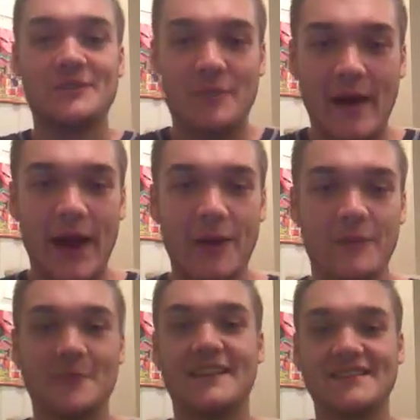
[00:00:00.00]
the
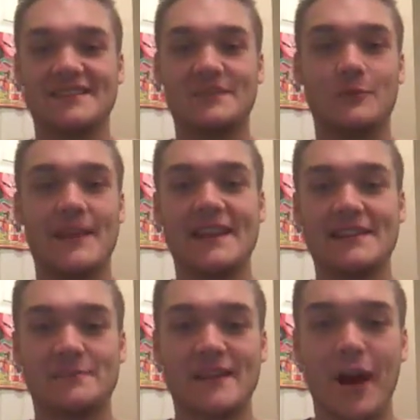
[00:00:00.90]
power because it
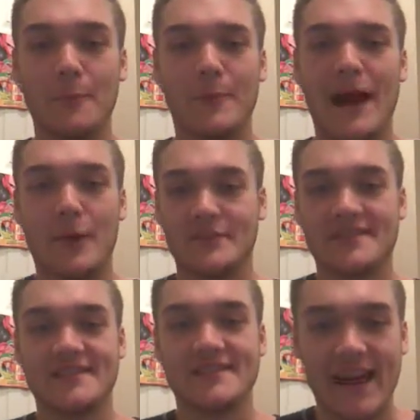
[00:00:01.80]
has become our
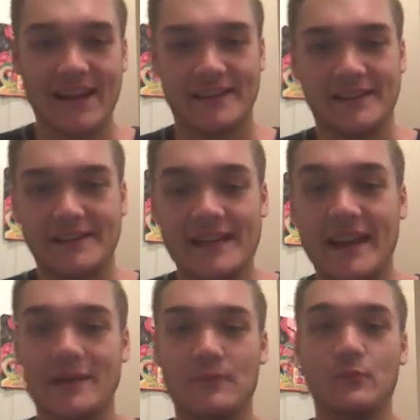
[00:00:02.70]
society.
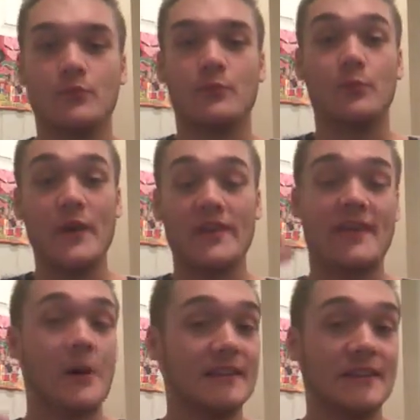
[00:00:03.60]
It.
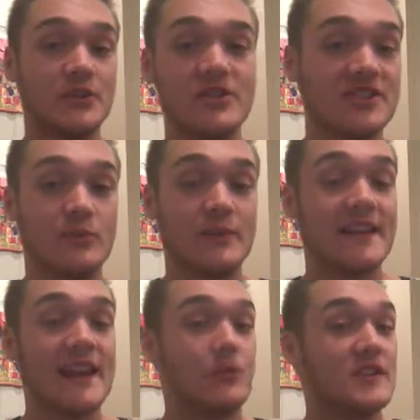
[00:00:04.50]
Without electricity, we
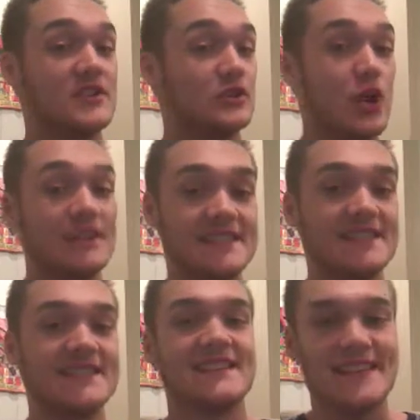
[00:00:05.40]
cannot reach long
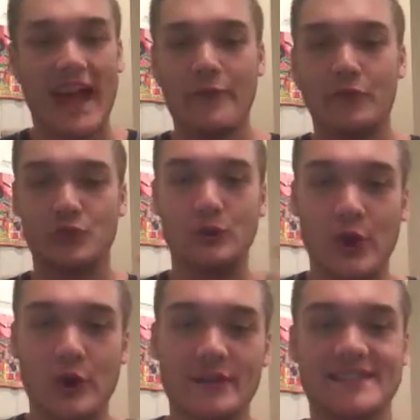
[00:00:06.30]
distances and have those
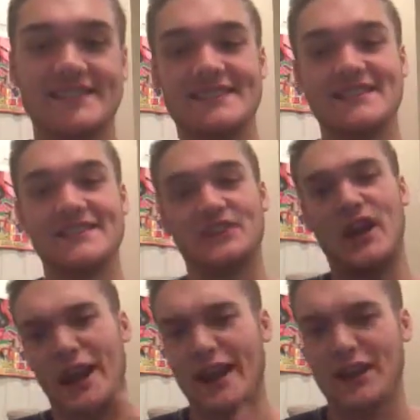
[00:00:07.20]
long distances,
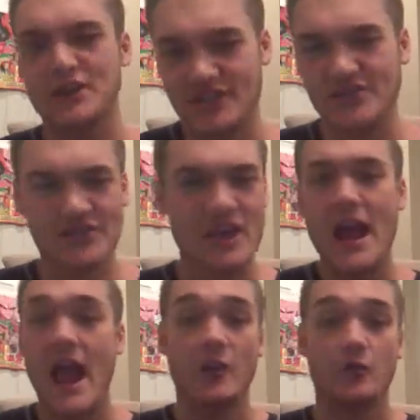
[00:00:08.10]
connections,
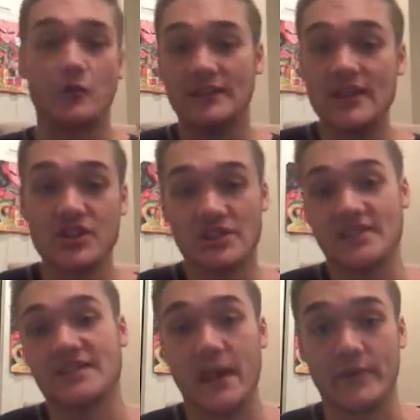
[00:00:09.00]
and
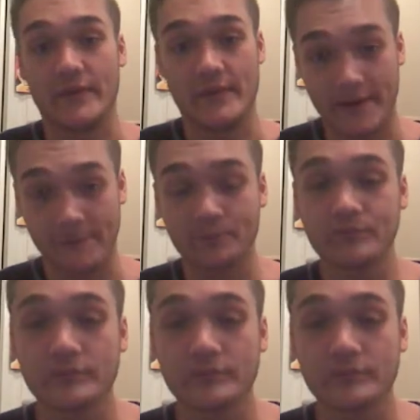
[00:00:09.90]
relations to everything.